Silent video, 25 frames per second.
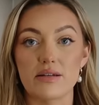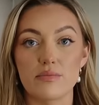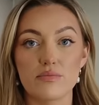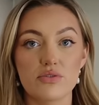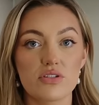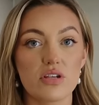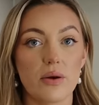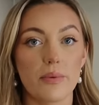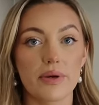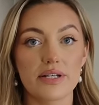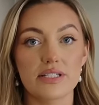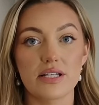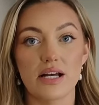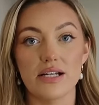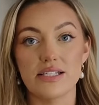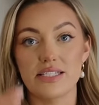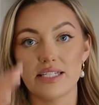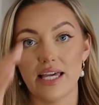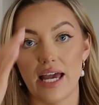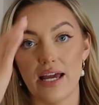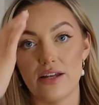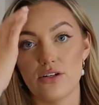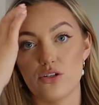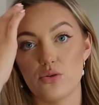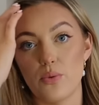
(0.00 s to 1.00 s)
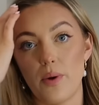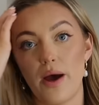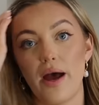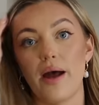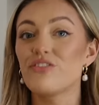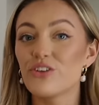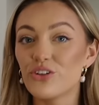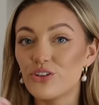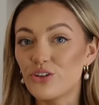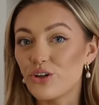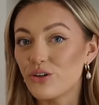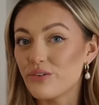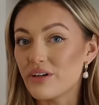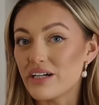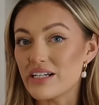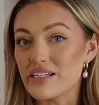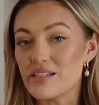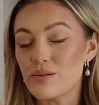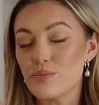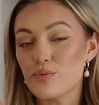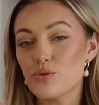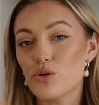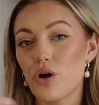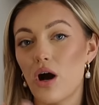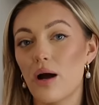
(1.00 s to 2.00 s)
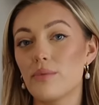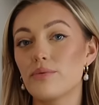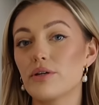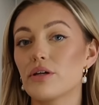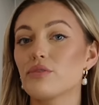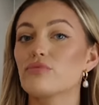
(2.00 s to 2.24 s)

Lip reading: I'm so excited to get into it. If you're not already subscribed,